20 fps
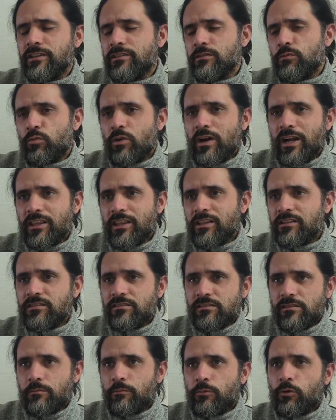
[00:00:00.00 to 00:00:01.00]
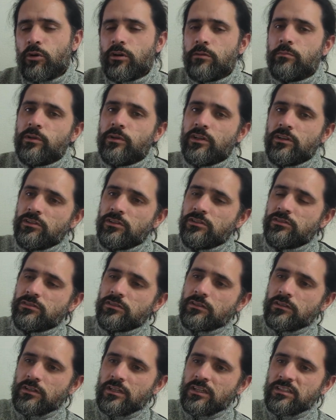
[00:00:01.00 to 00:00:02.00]
why this is important, because
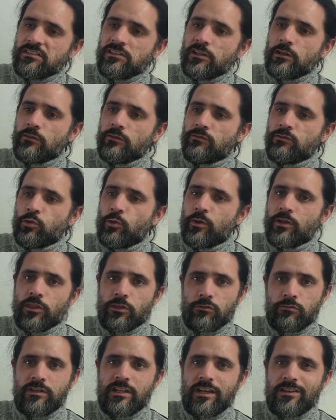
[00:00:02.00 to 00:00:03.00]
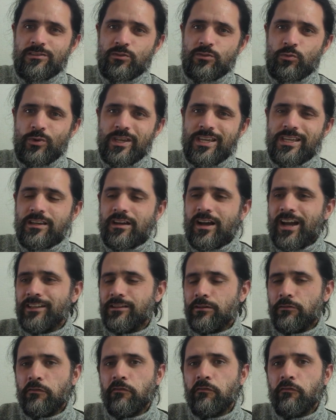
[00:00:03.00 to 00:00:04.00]
instead of doing 3 days a week, I
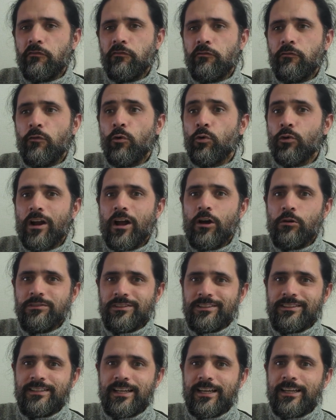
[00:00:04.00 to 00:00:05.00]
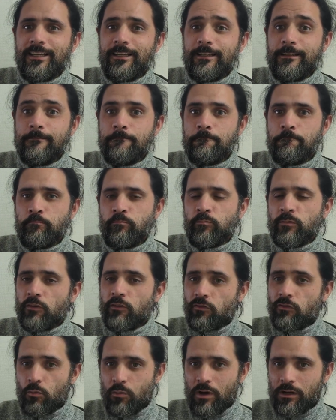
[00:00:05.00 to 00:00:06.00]
did 4 hours a day
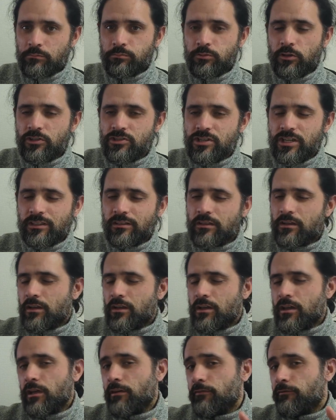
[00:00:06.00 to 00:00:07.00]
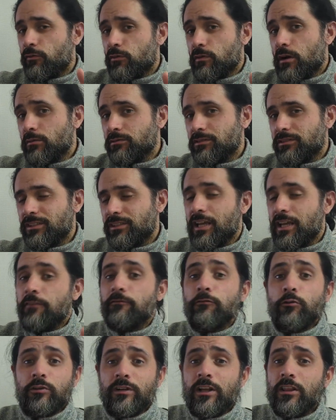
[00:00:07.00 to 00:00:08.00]
for one project and 4 hours a day
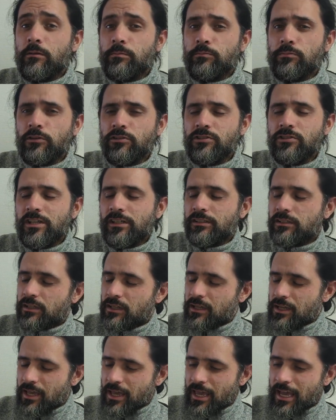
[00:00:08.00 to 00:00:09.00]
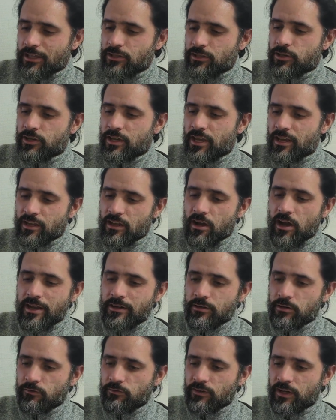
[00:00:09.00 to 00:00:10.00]
for another project. And you can kind
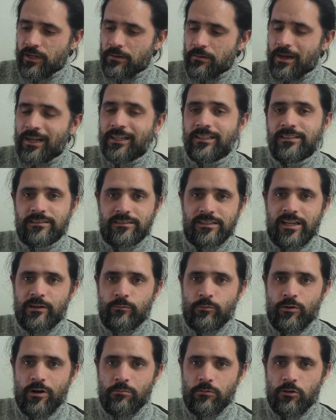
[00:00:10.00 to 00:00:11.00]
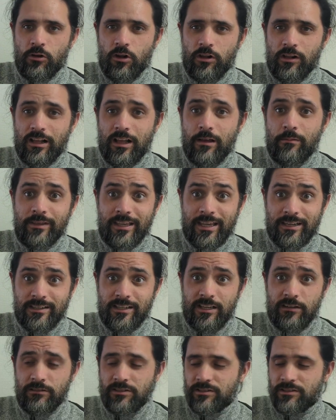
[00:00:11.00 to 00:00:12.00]
of understand where I'm coming at
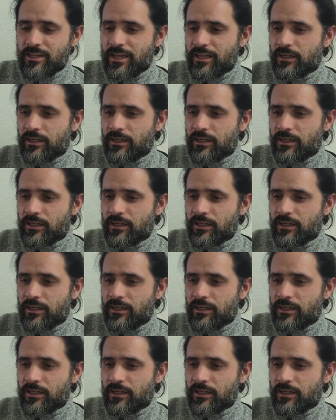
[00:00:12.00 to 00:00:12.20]
here is that